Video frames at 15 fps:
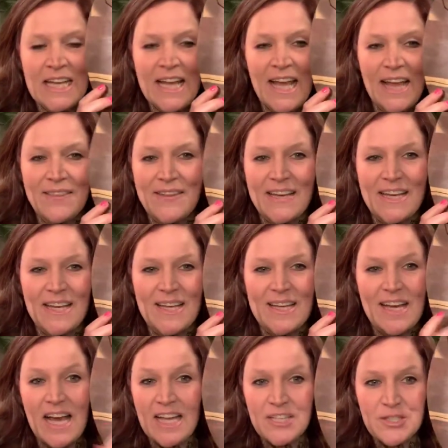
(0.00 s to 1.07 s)
and then
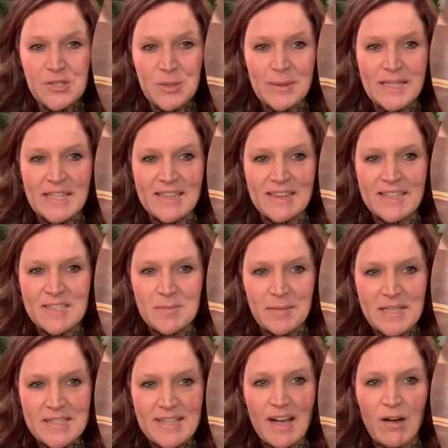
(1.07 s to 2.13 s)
I just created this
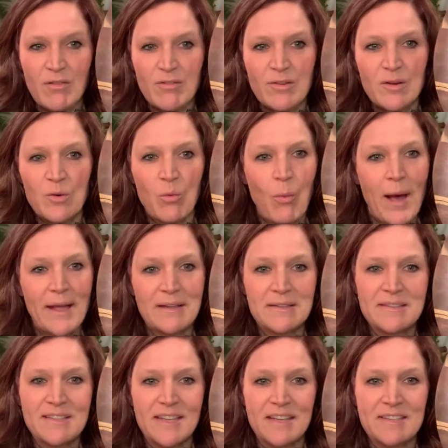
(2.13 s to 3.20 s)
myself. Wild
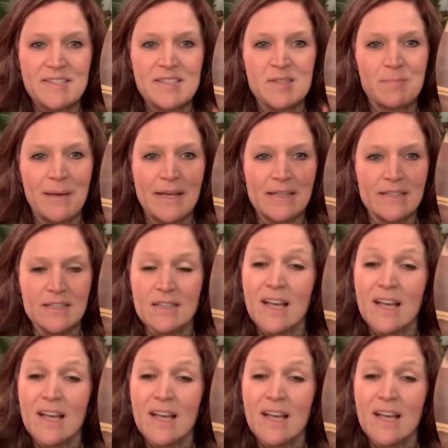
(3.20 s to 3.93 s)
tastes better.